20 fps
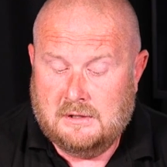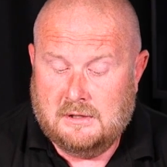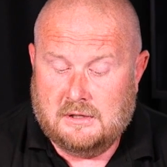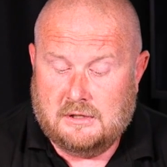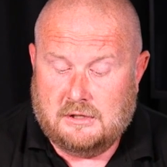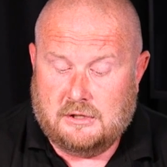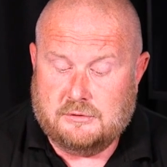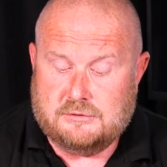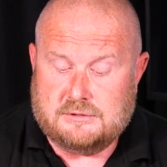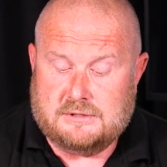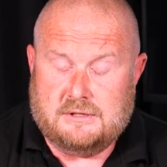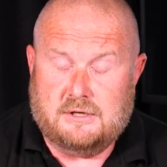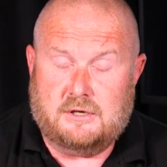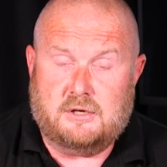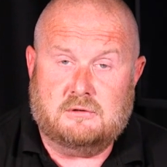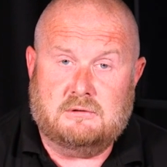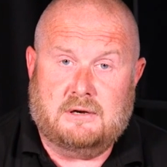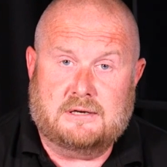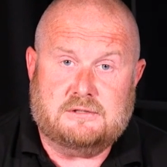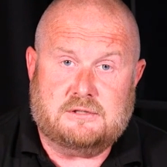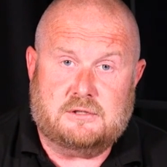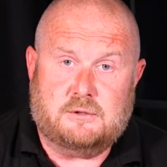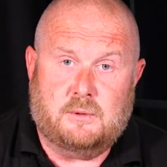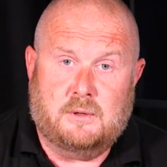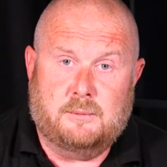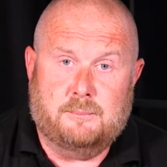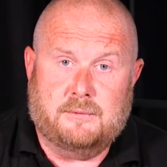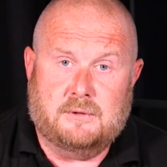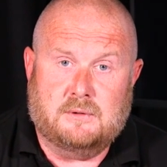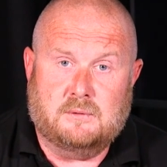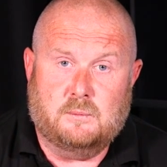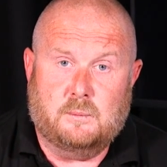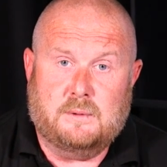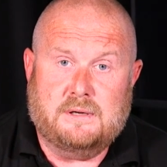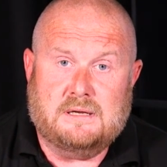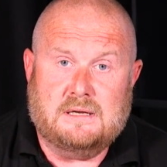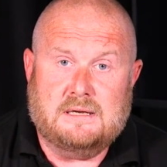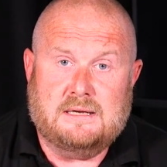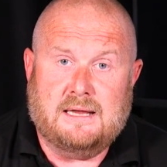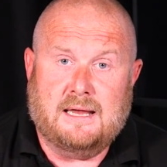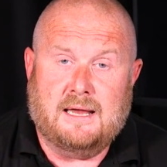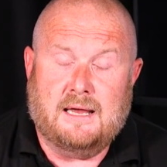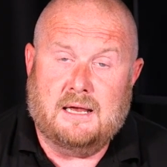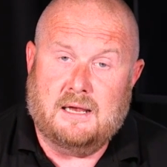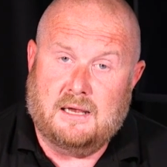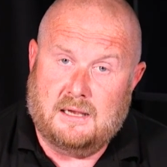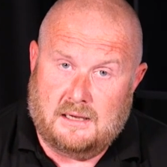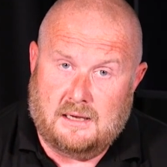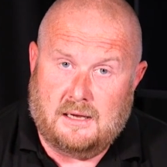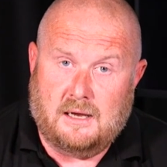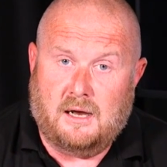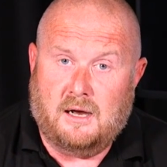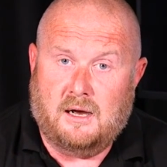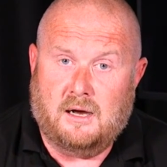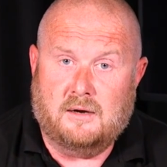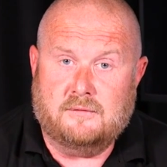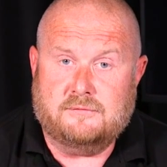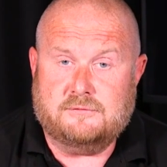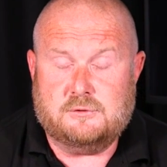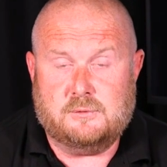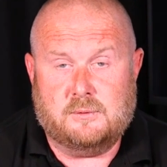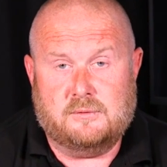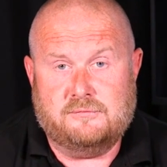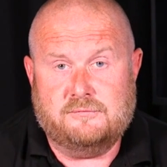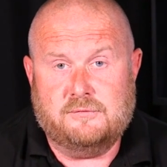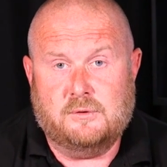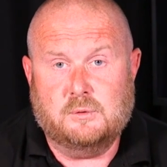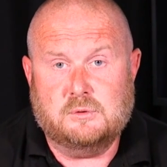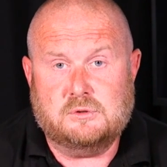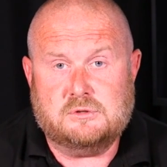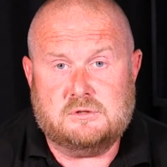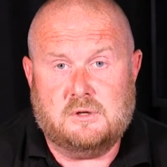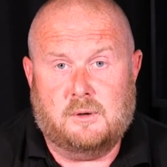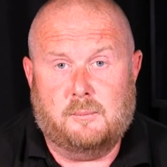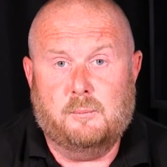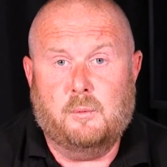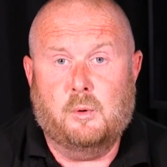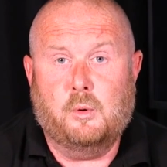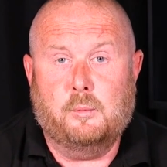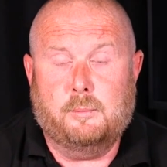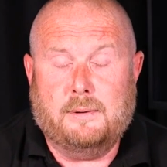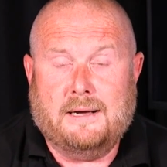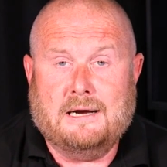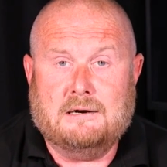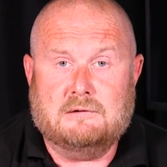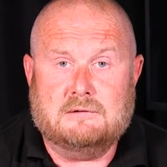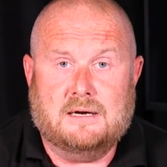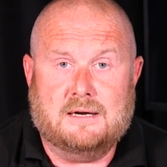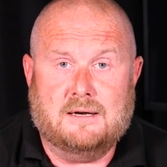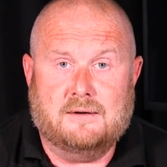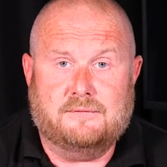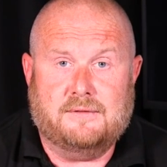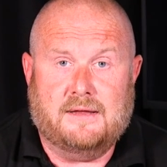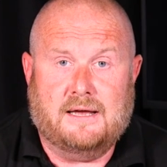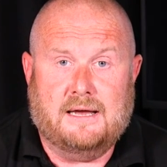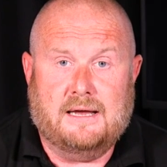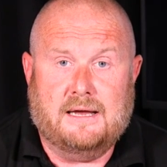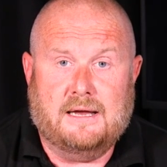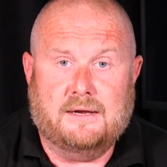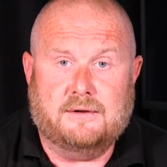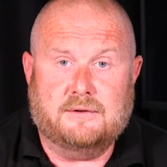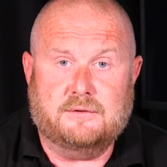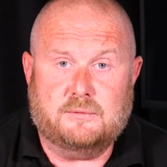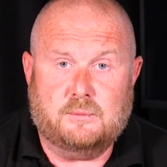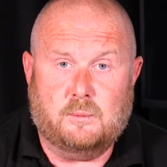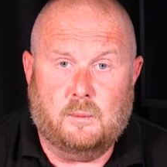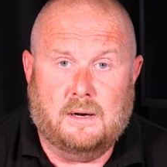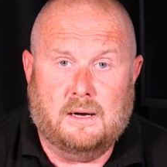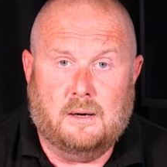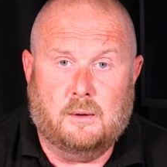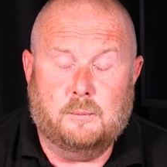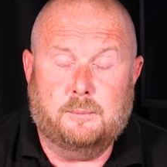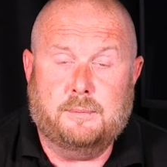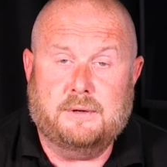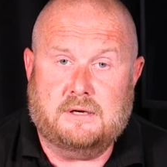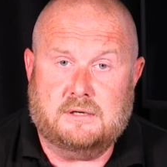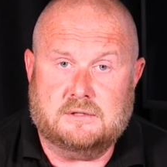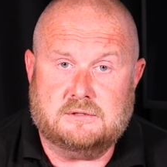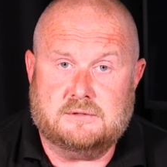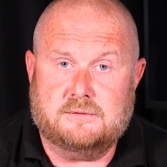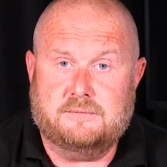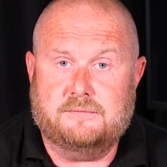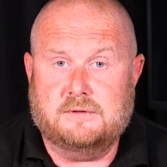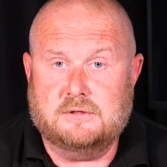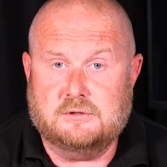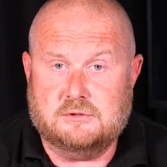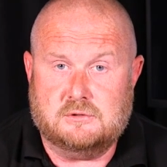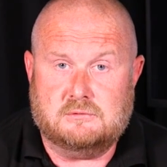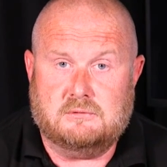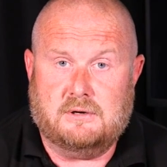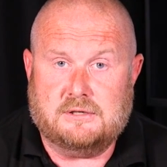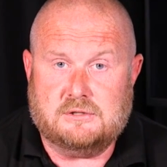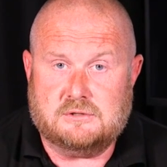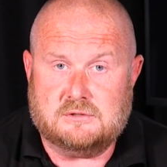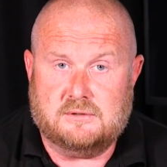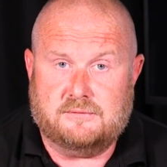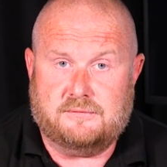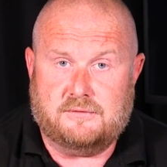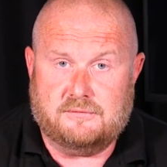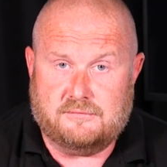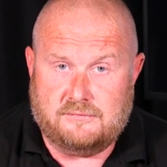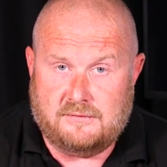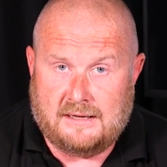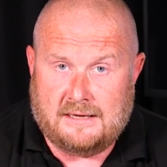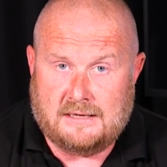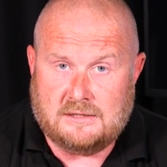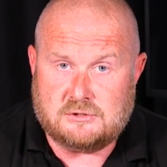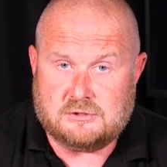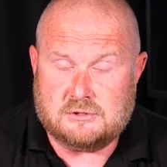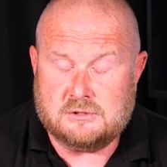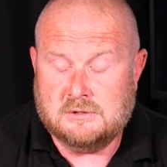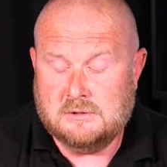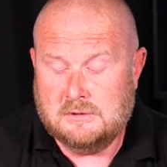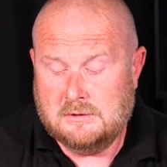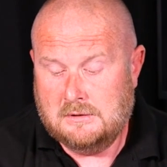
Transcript: Using the correct equipment, we can get half to a full stop more power out of that head as well because of the duration of the flash.